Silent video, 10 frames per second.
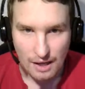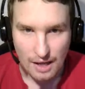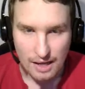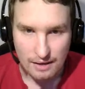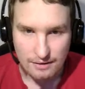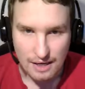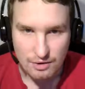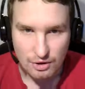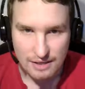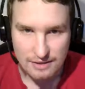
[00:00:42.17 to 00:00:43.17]
And
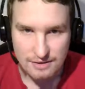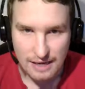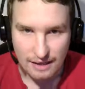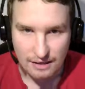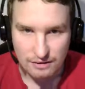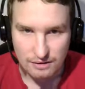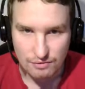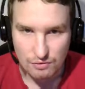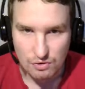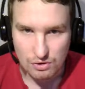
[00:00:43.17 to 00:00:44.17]
there you can select
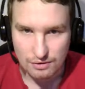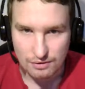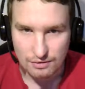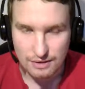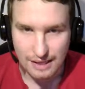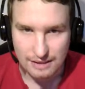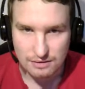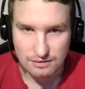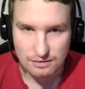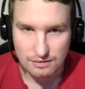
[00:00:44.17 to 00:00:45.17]
if you want
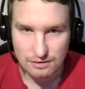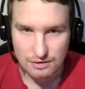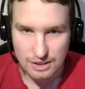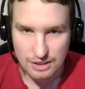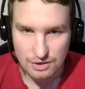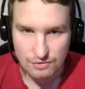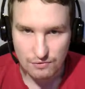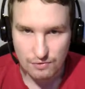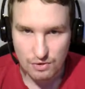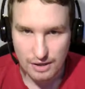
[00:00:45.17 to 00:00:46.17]
text change
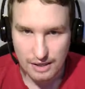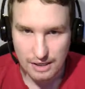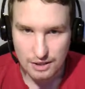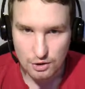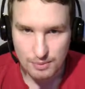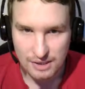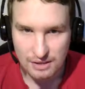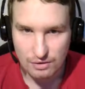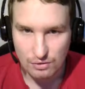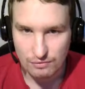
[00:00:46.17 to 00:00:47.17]
for each
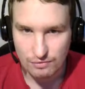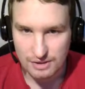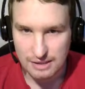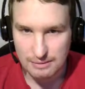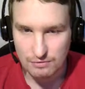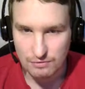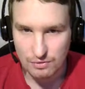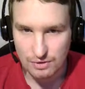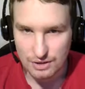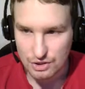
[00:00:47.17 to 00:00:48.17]
minute or, for example,
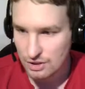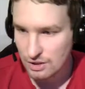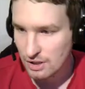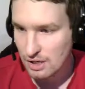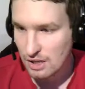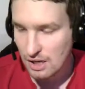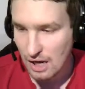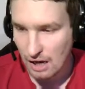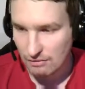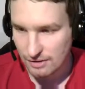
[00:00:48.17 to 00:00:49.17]
for each
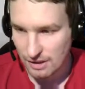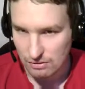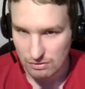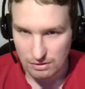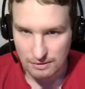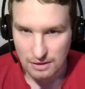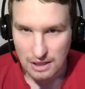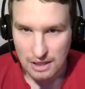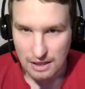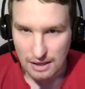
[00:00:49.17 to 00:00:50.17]
half an hour.
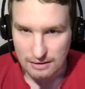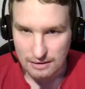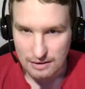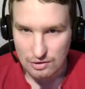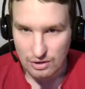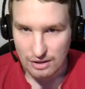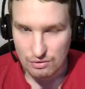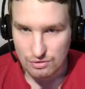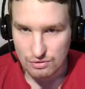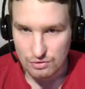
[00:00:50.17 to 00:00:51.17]
And here you can
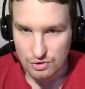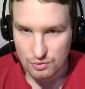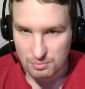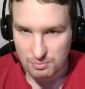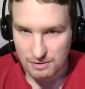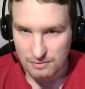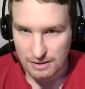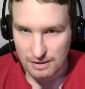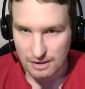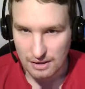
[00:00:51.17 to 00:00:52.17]
also choose
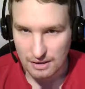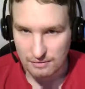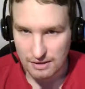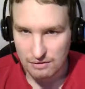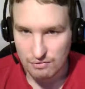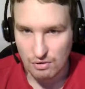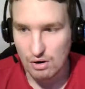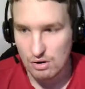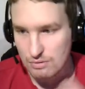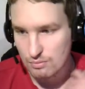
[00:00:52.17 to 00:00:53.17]
between
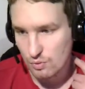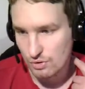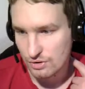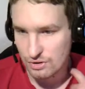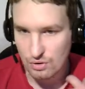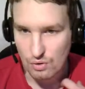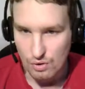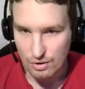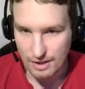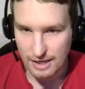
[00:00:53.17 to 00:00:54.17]
24-hour mode
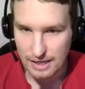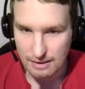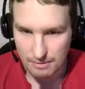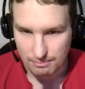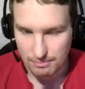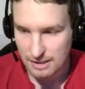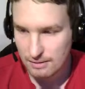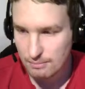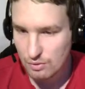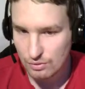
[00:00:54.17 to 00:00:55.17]
or AM and
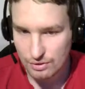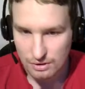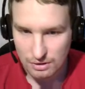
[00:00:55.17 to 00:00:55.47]
PM mode.